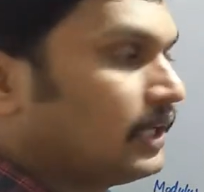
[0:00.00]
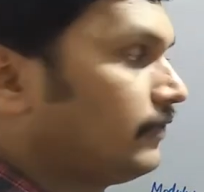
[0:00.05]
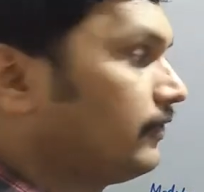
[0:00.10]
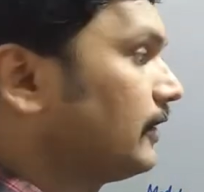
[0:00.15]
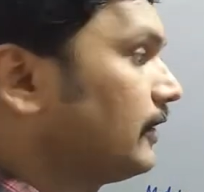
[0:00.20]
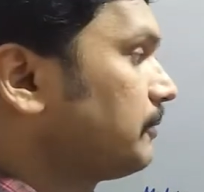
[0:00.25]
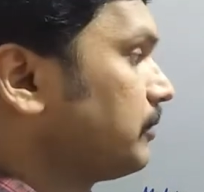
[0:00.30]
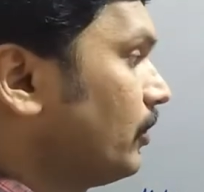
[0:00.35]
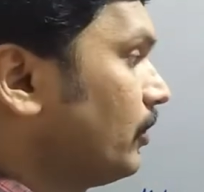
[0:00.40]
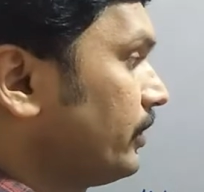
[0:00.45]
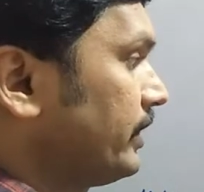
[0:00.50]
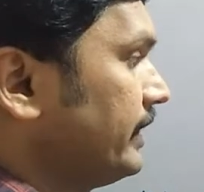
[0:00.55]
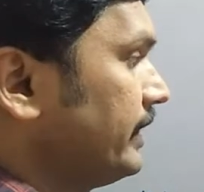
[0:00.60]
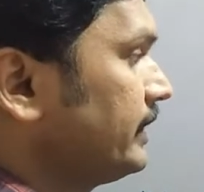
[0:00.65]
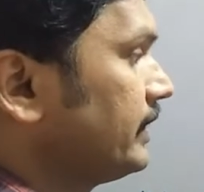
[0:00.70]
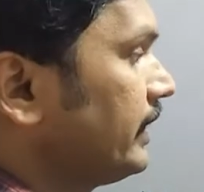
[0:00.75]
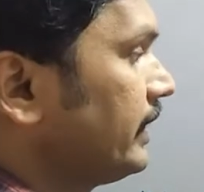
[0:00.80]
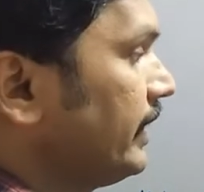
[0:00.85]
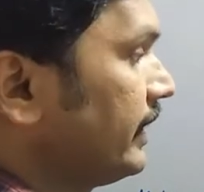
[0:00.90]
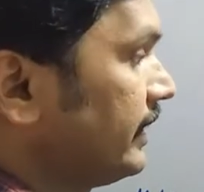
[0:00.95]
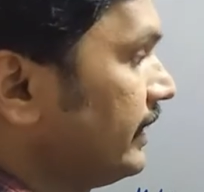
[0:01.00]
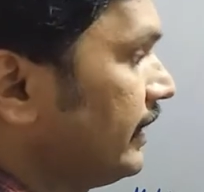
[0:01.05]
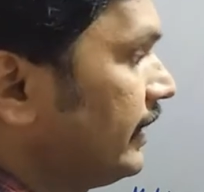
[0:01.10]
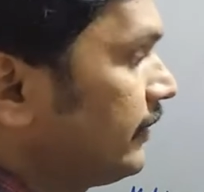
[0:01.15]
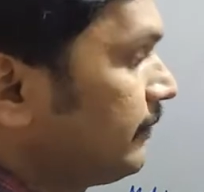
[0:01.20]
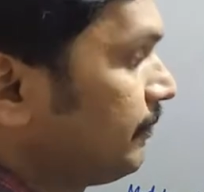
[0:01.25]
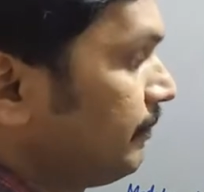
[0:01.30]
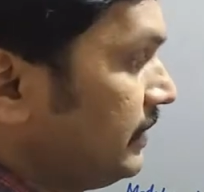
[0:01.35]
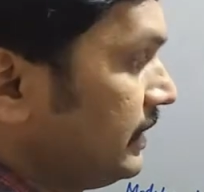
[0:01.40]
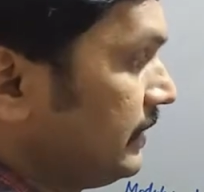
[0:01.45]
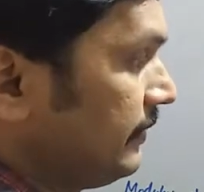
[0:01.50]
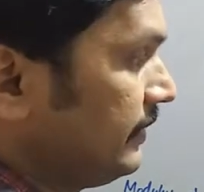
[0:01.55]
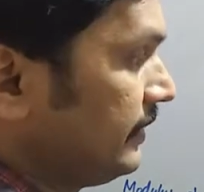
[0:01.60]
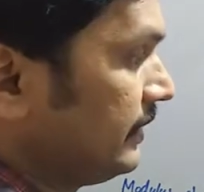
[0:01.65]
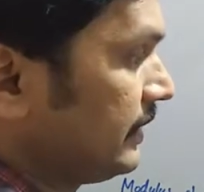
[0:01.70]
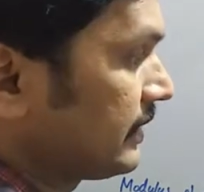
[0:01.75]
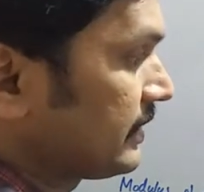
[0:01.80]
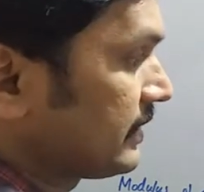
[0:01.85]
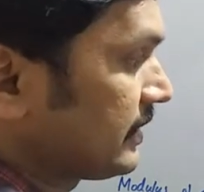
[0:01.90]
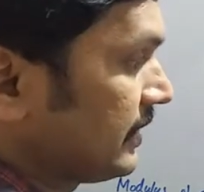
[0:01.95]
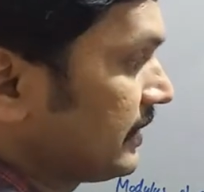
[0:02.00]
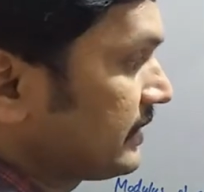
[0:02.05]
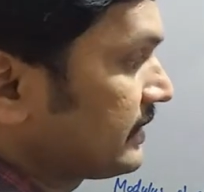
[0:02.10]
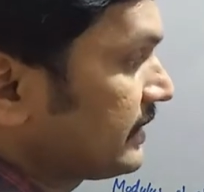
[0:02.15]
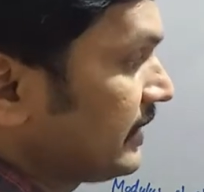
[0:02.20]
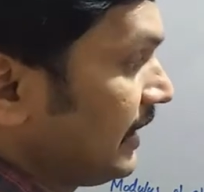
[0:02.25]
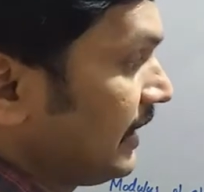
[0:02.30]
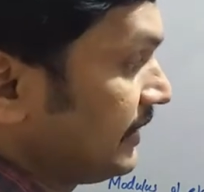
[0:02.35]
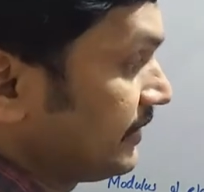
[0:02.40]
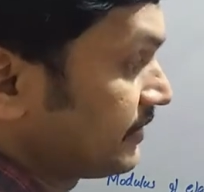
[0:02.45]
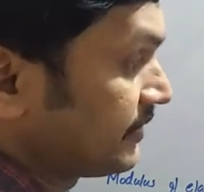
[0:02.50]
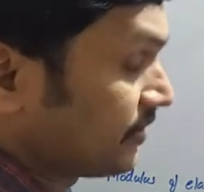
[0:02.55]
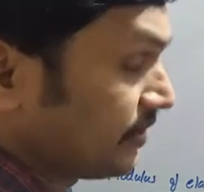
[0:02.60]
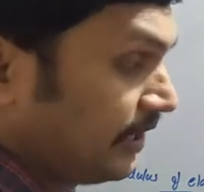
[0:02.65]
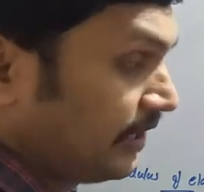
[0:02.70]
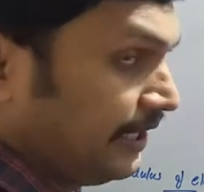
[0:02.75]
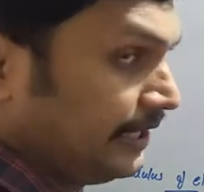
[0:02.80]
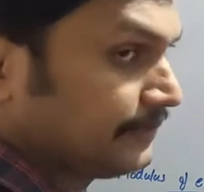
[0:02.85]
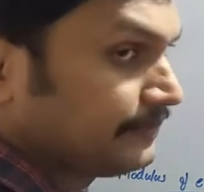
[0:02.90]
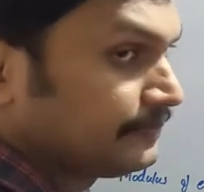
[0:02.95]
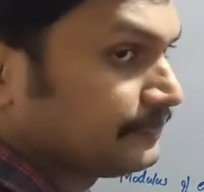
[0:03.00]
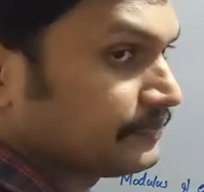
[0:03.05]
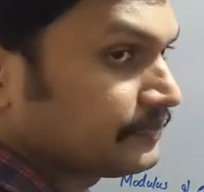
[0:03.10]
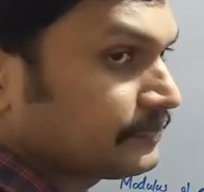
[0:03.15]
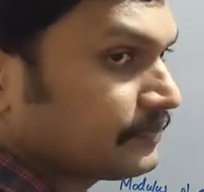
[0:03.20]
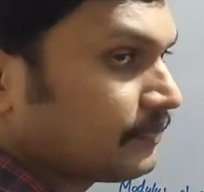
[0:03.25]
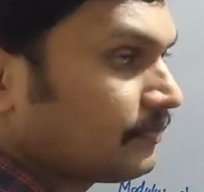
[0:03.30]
If you are plotting a graph between the stress and strain,